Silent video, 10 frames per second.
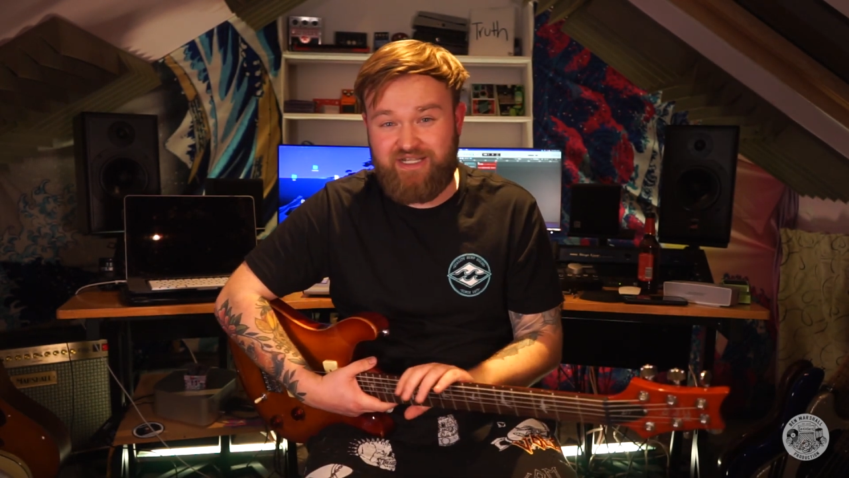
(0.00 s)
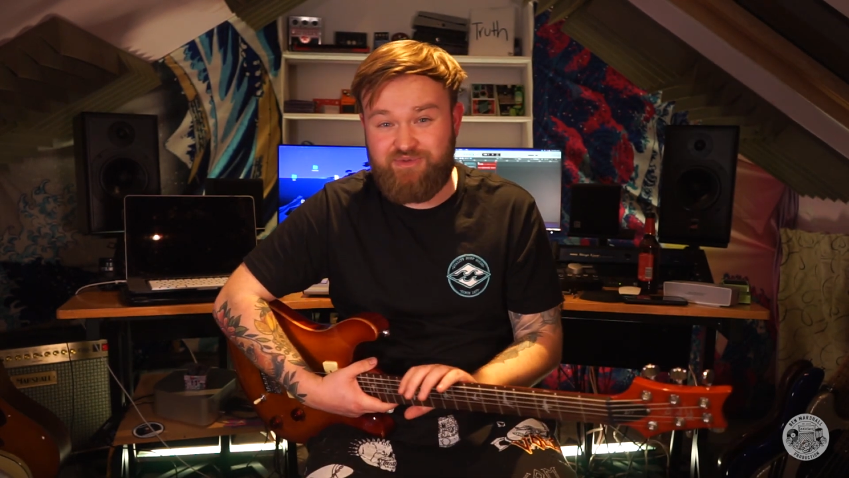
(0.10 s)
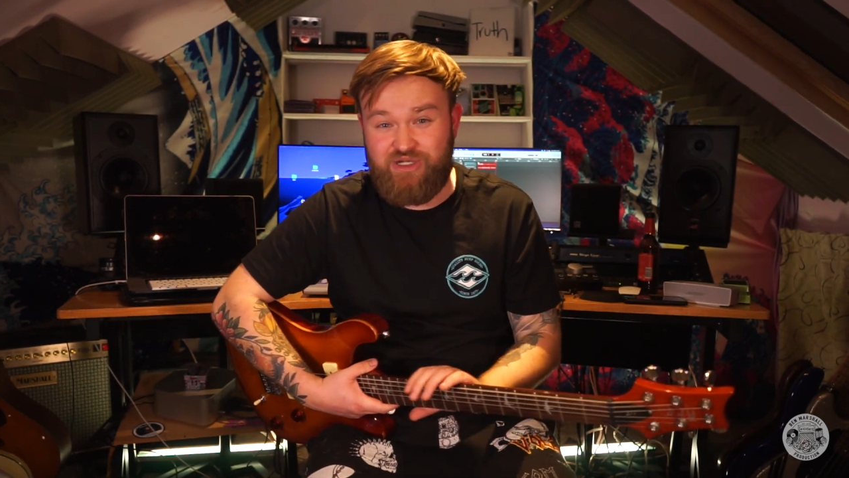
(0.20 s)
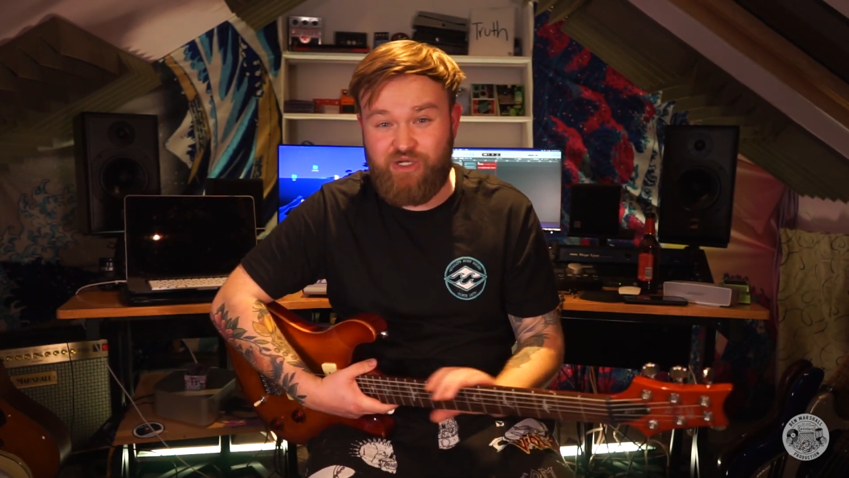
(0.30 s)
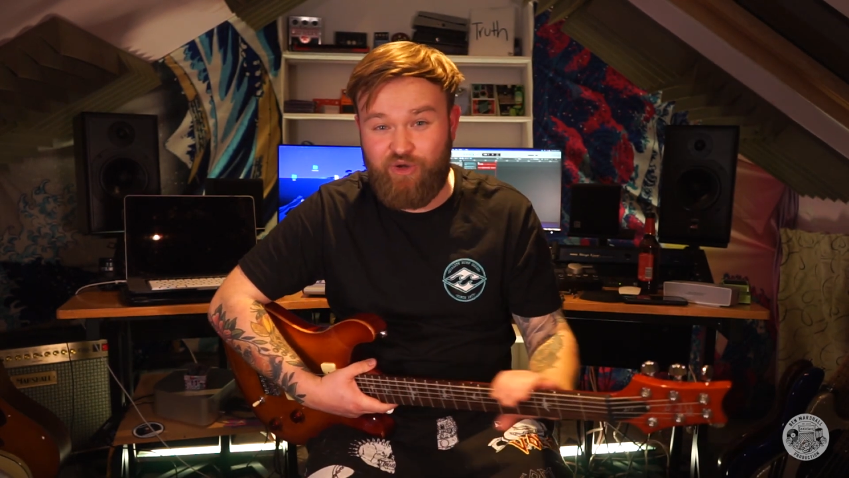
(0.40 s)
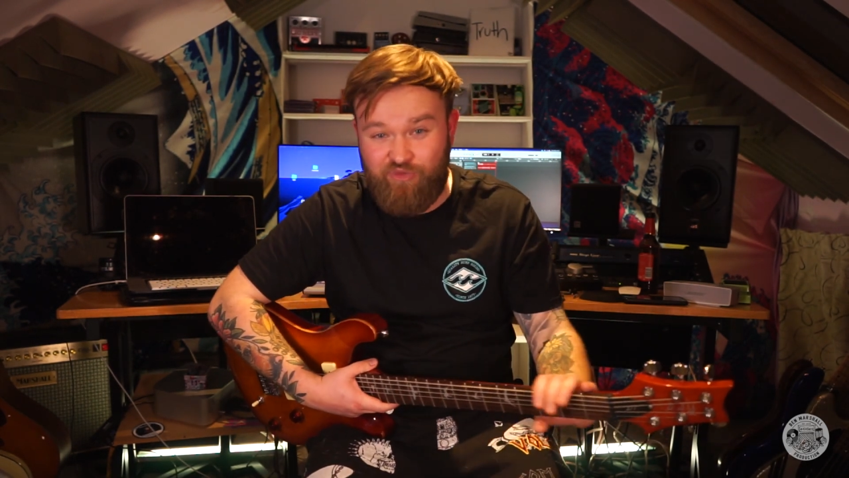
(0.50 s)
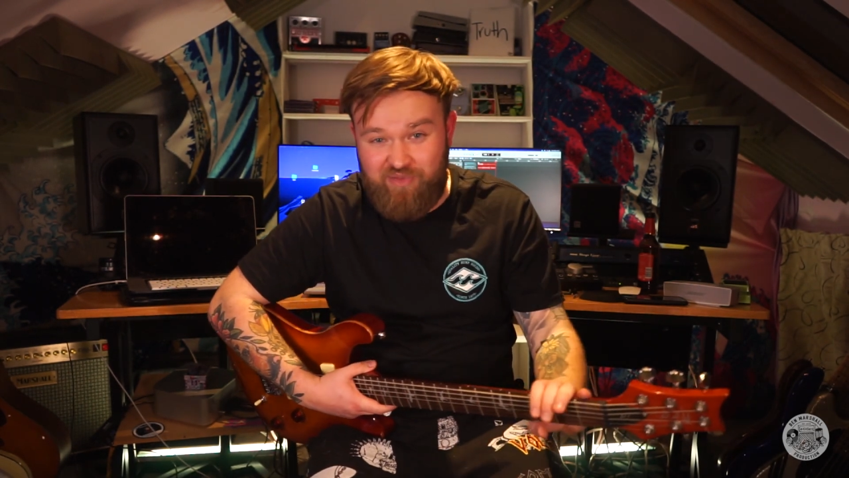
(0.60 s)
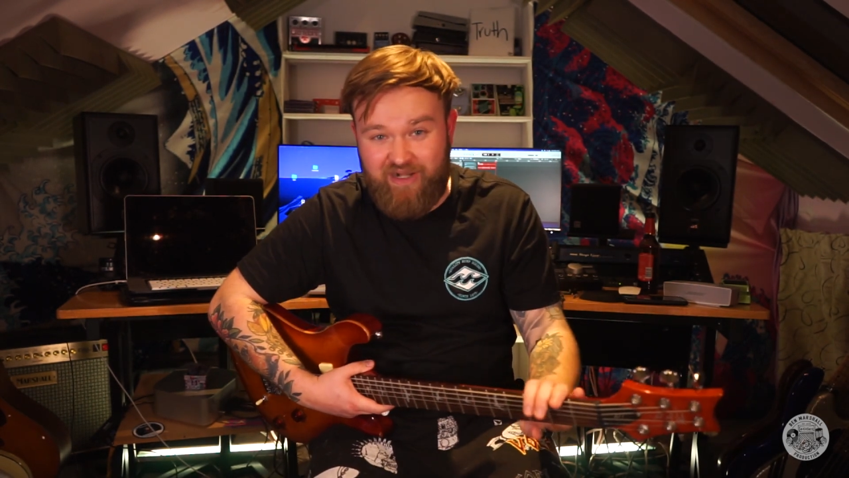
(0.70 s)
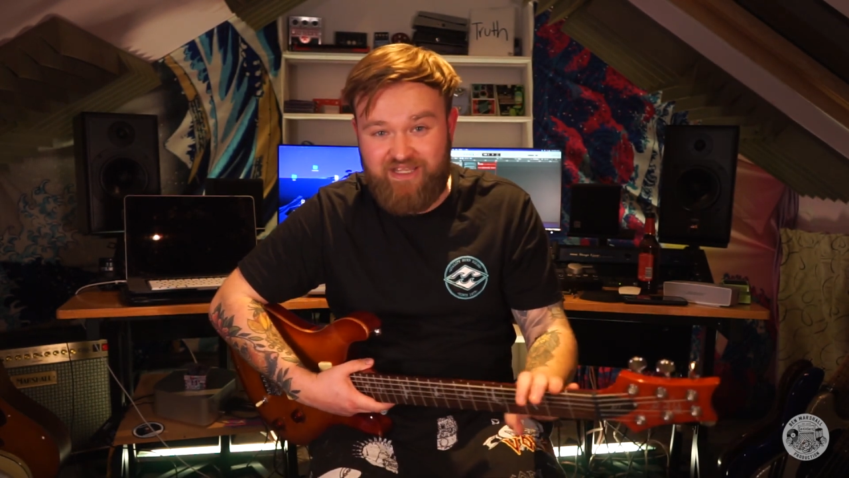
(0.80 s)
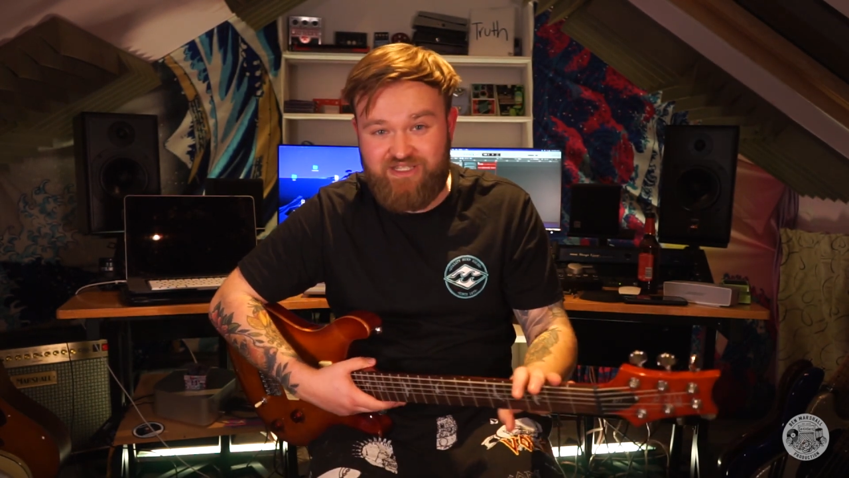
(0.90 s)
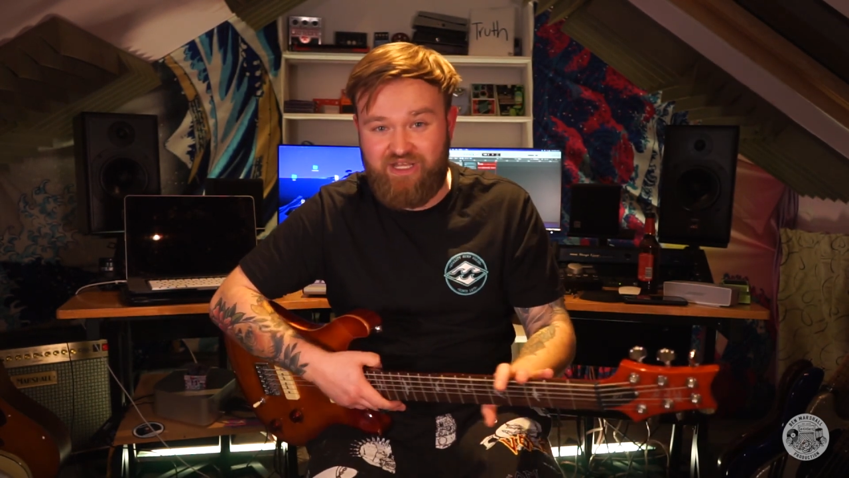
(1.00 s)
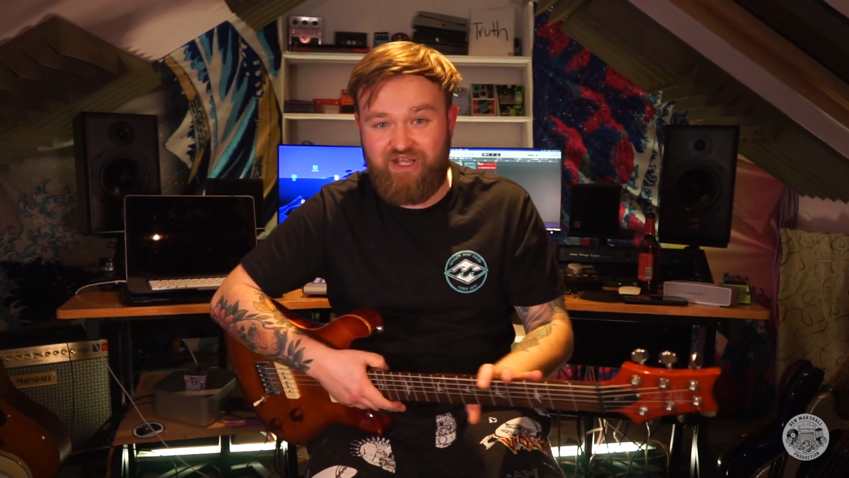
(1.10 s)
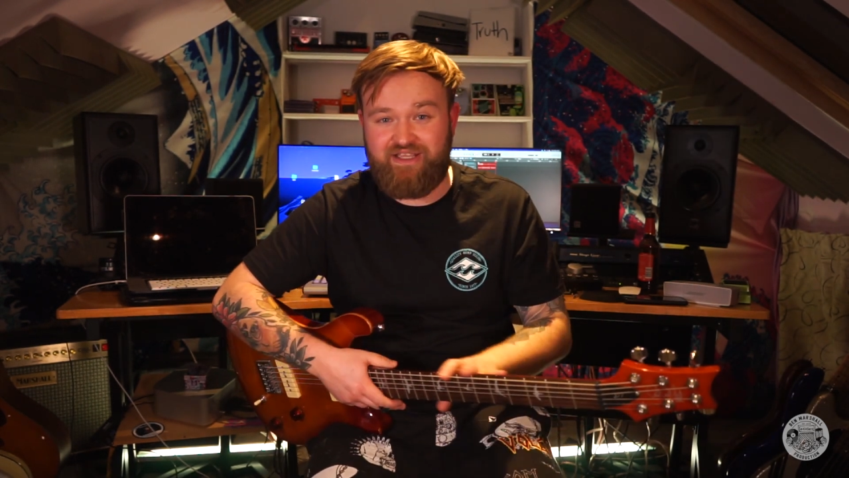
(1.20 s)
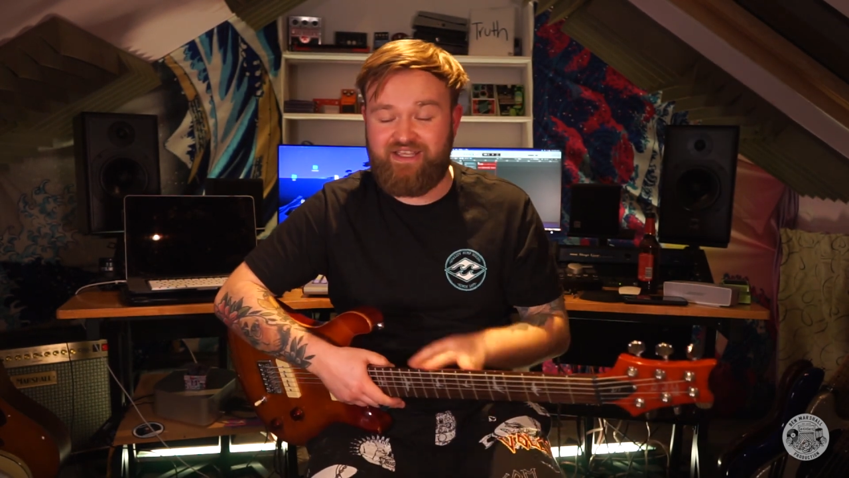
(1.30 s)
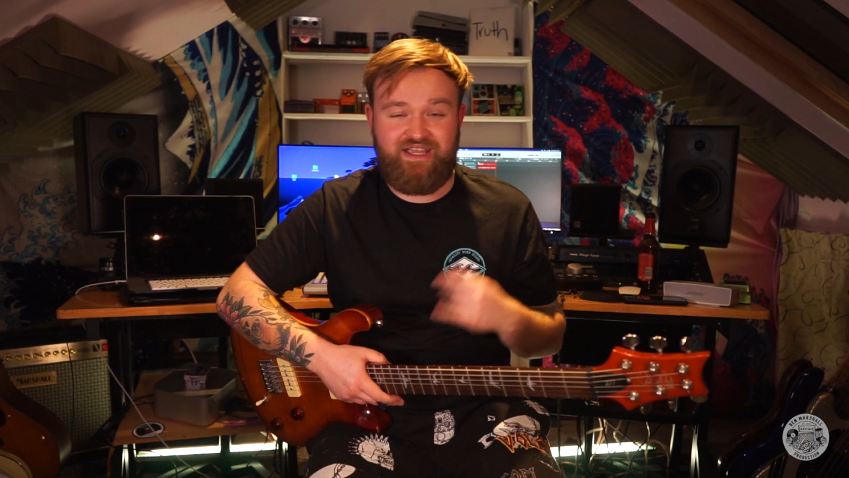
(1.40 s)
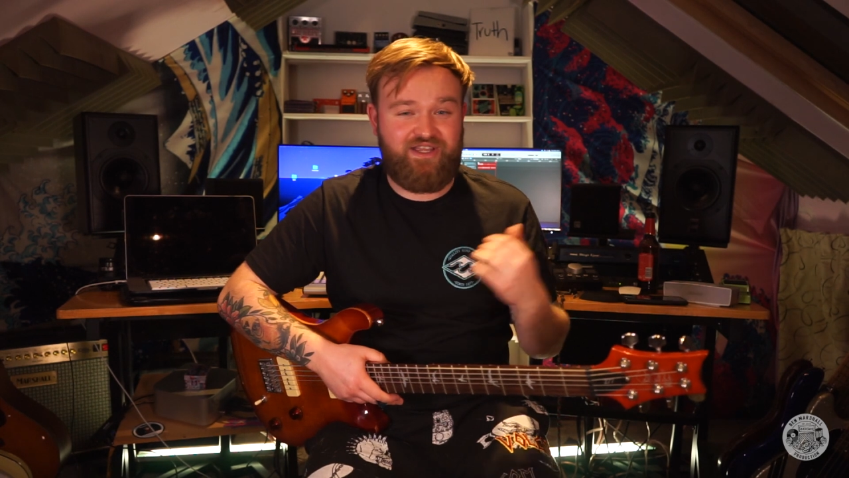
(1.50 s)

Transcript: absolutely love players like